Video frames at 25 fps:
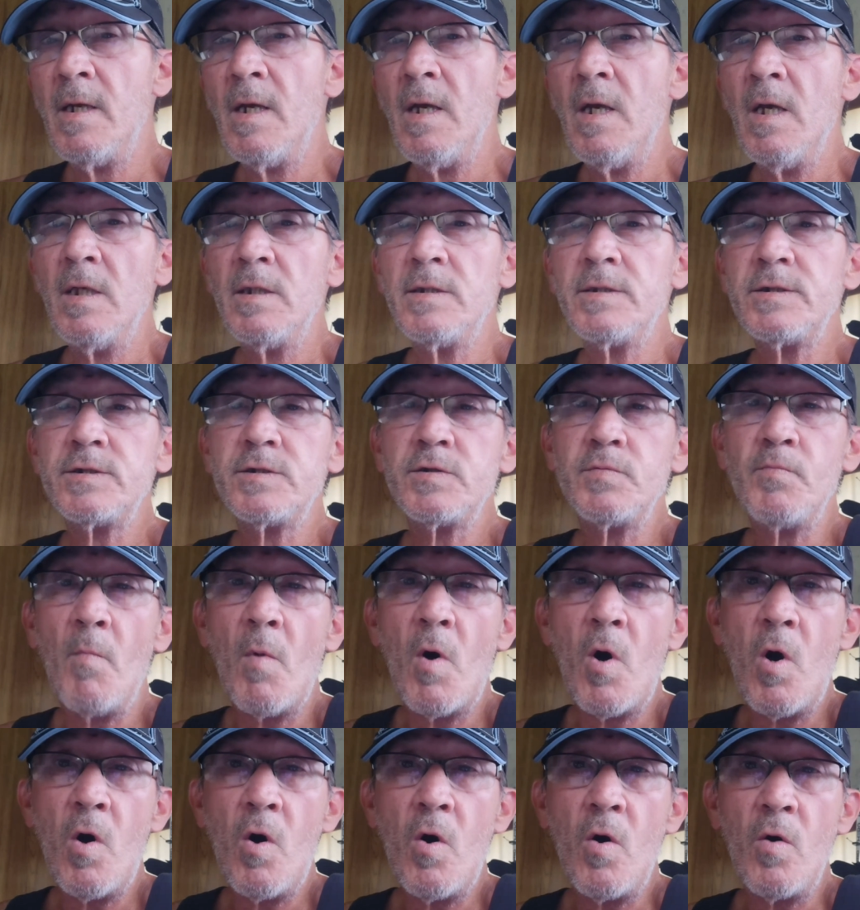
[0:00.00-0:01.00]

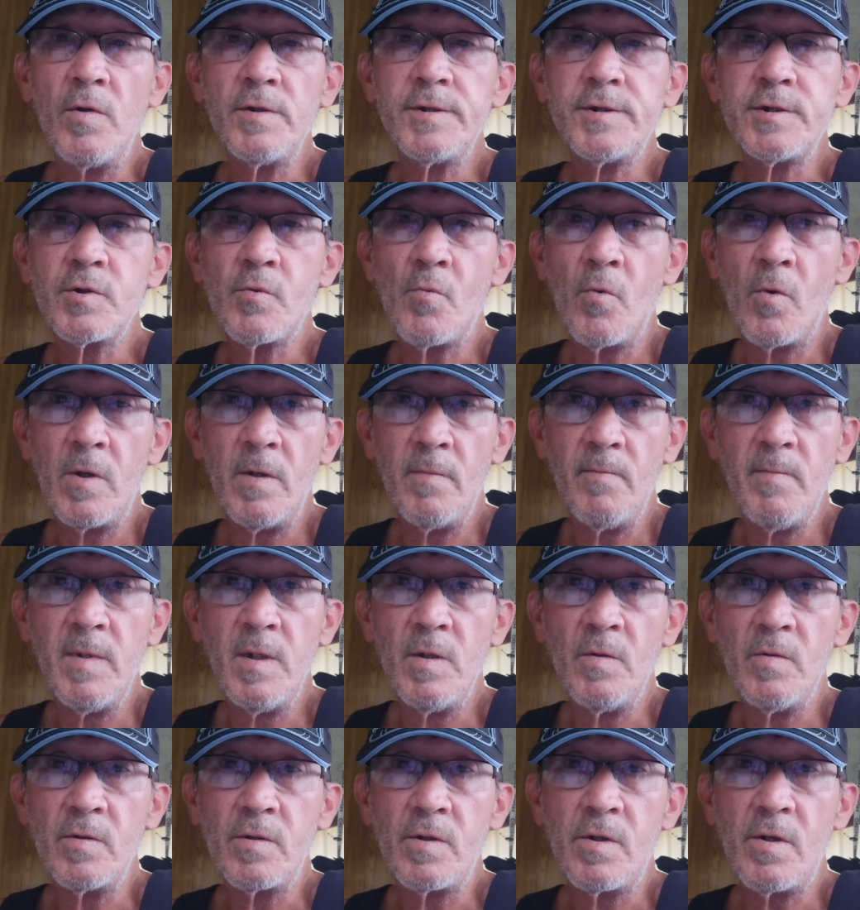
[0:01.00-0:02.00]
Small
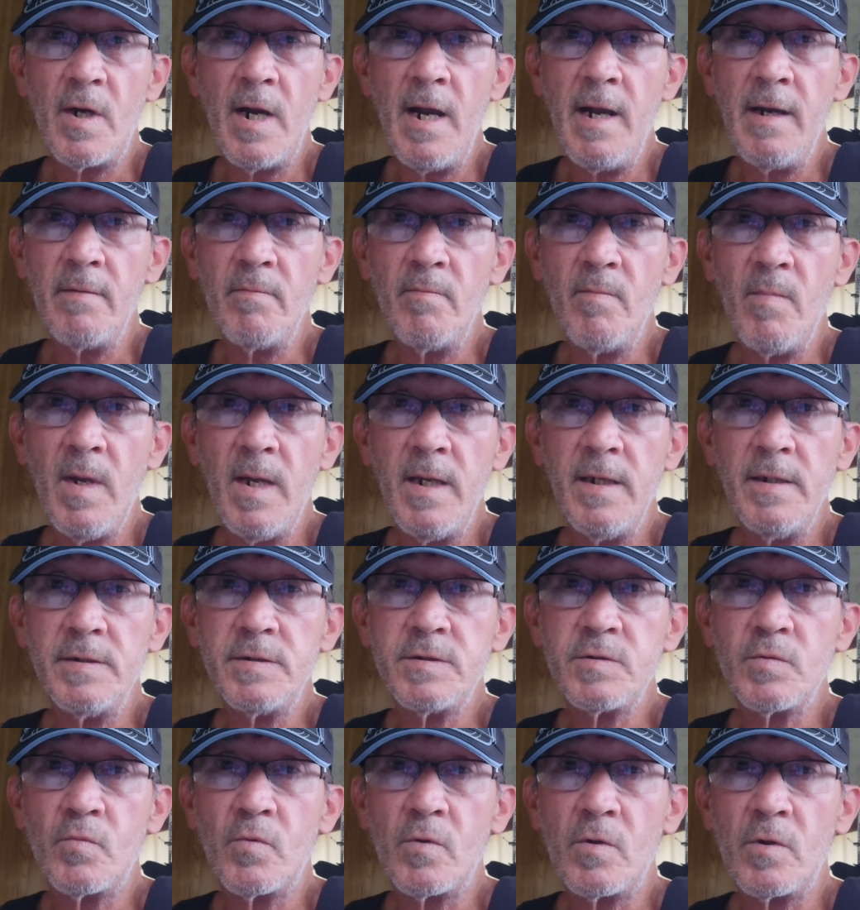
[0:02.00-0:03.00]
square-billed
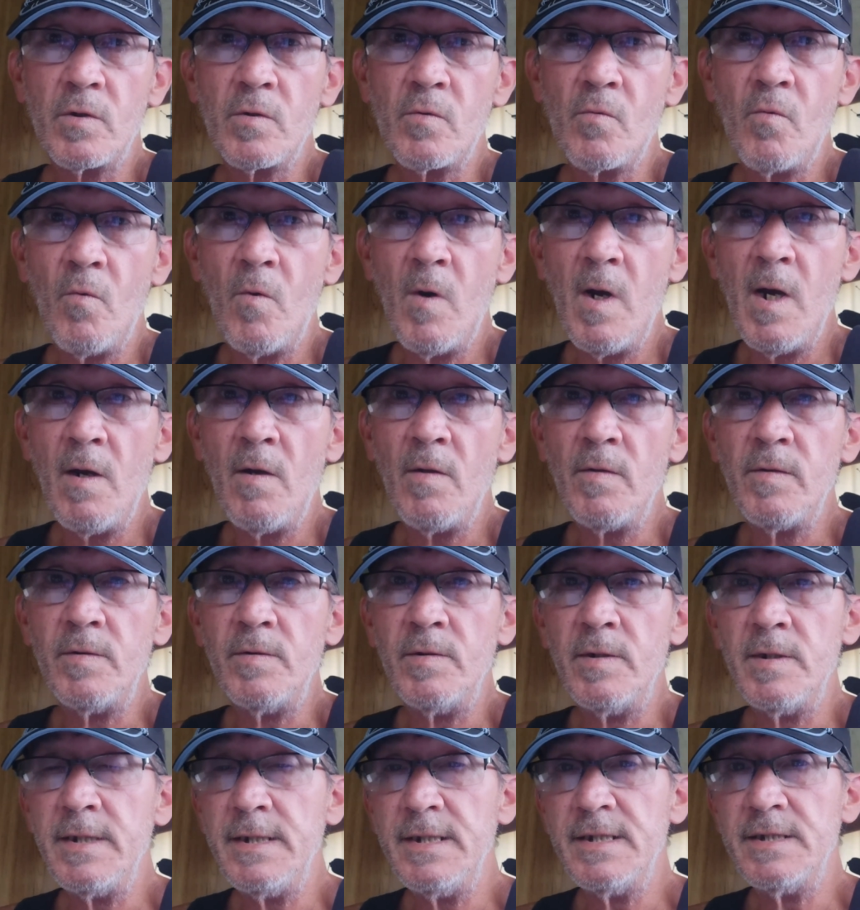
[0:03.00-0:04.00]
crankbaits work well. They're
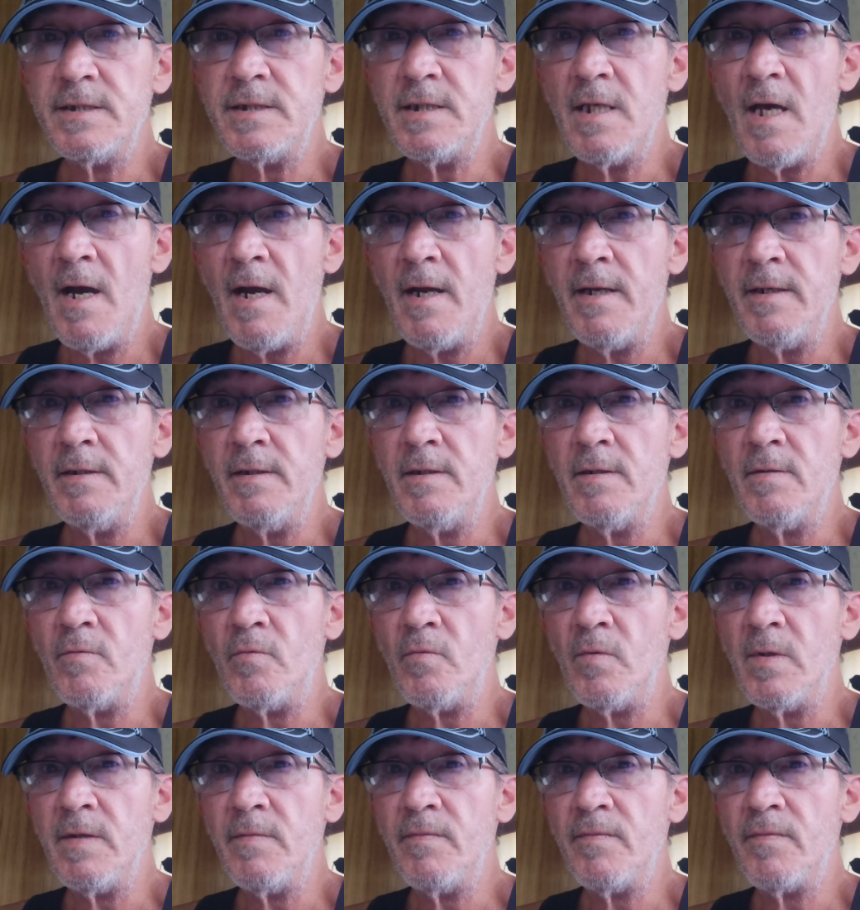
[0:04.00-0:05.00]
designed to
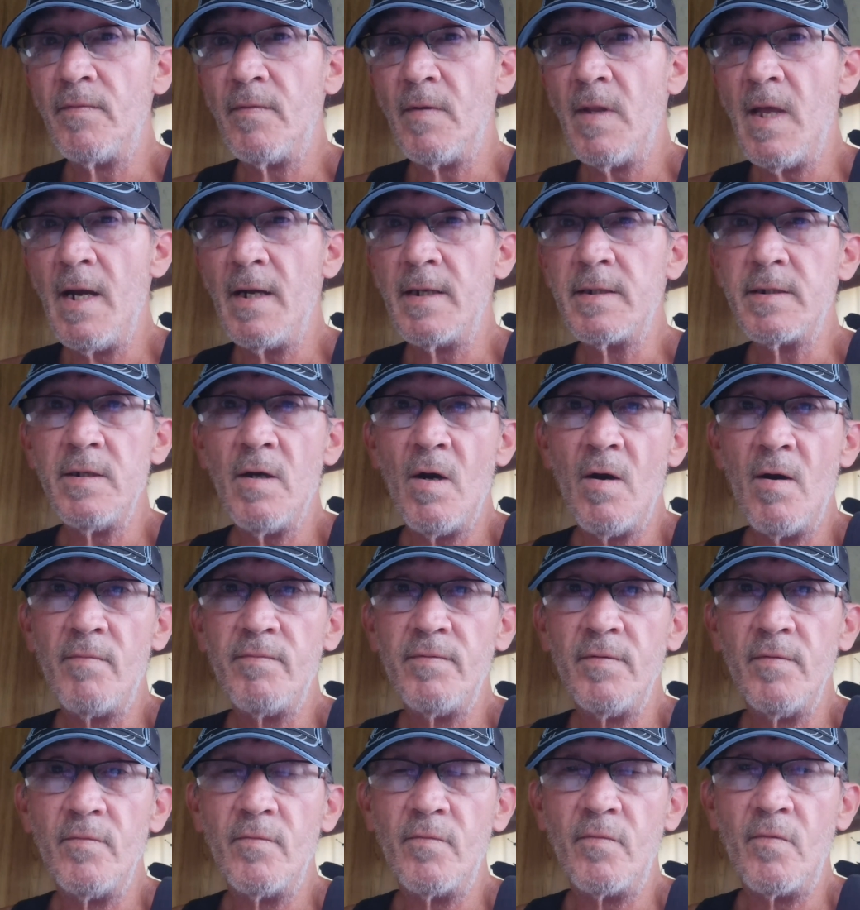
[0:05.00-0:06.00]
reflect
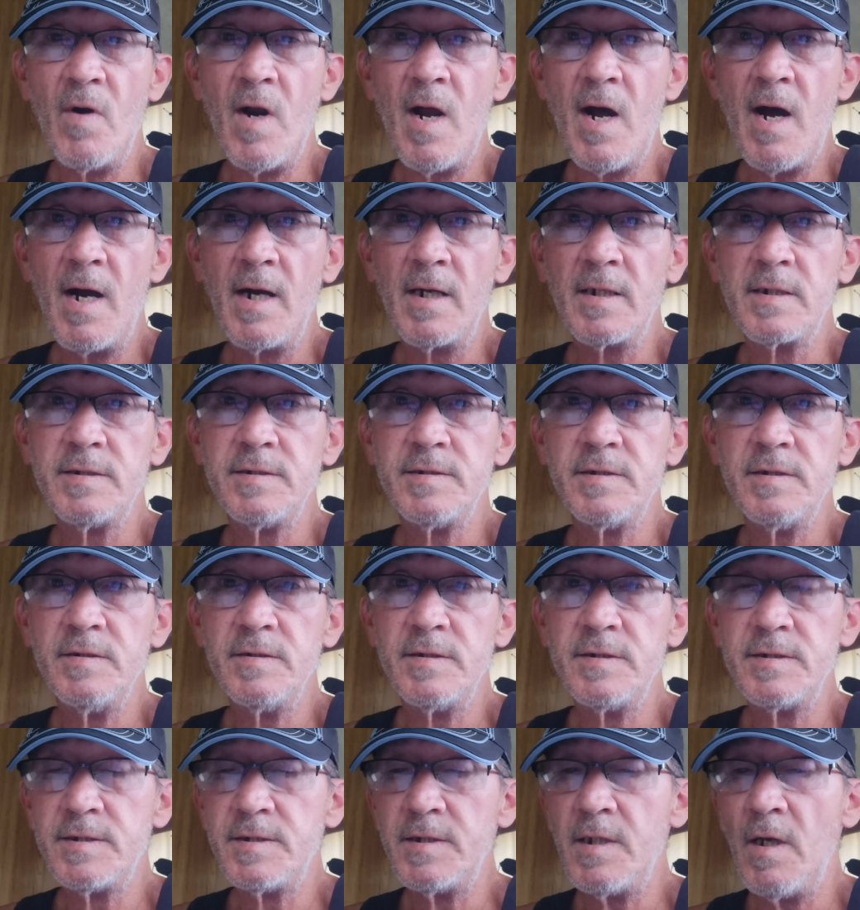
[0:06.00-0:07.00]
off of rocks
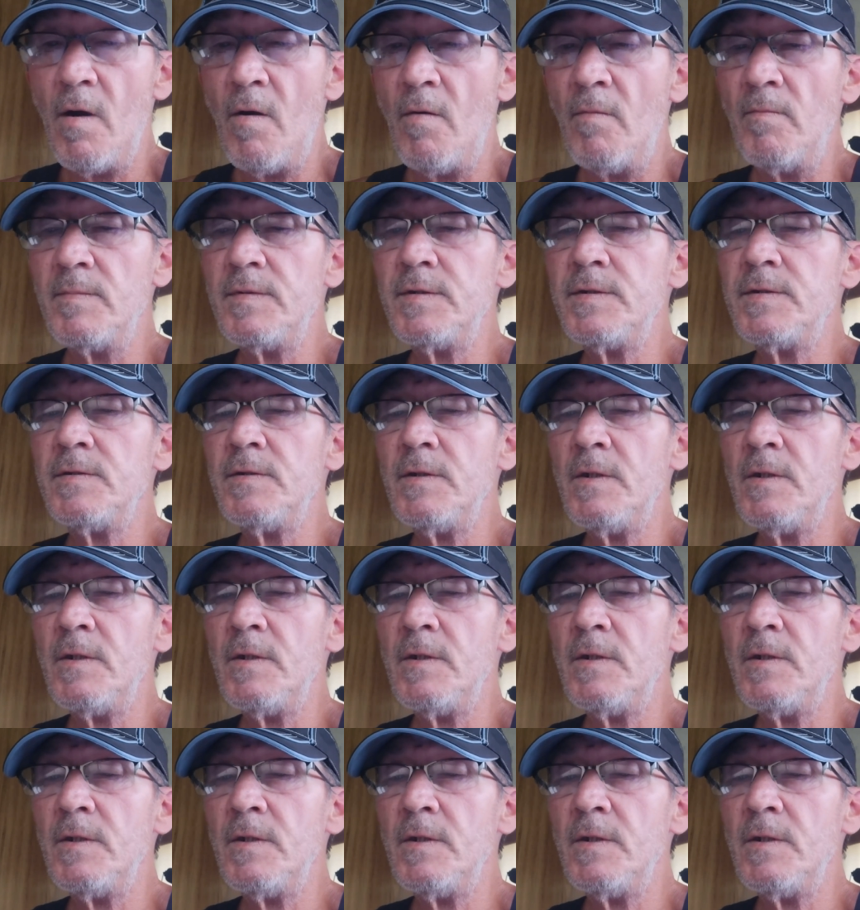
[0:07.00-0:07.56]
and stumps.